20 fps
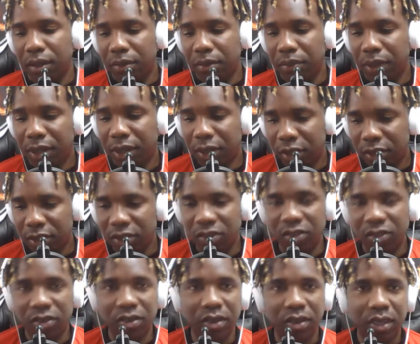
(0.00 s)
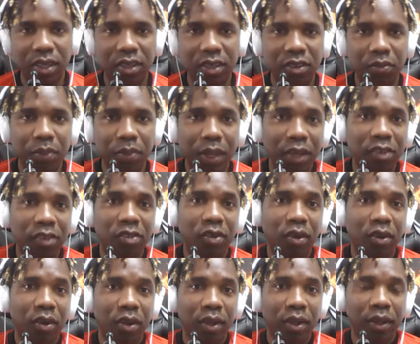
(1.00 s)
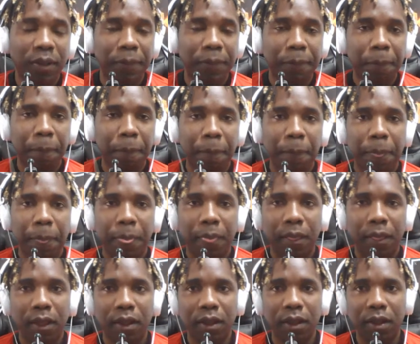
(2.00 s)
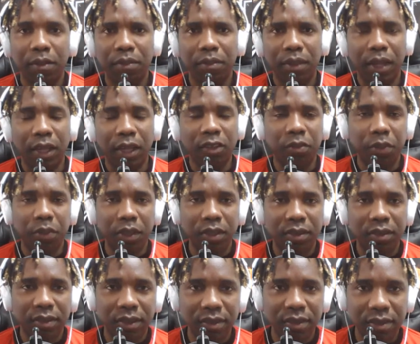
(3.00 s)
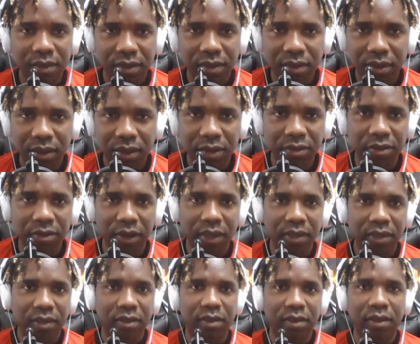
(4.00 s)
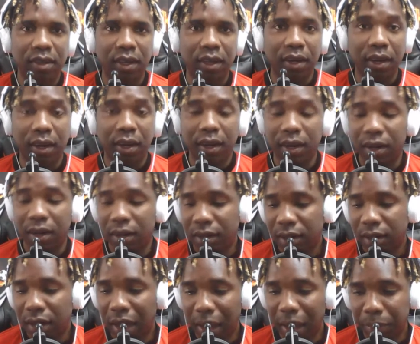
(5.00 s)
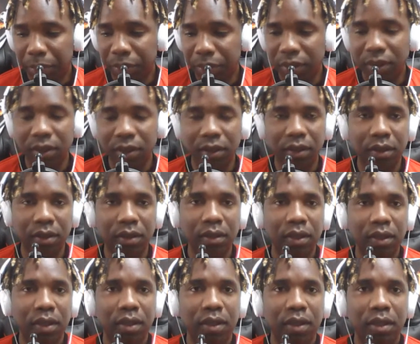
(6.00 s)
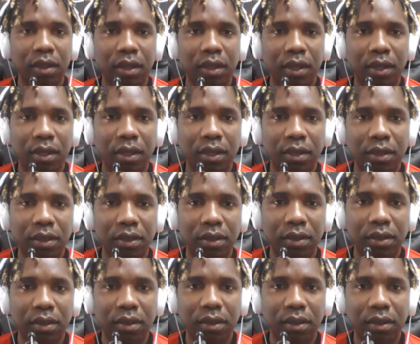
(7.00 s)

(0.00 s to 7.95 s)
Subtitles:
because it's based on experiences, events that are happening, and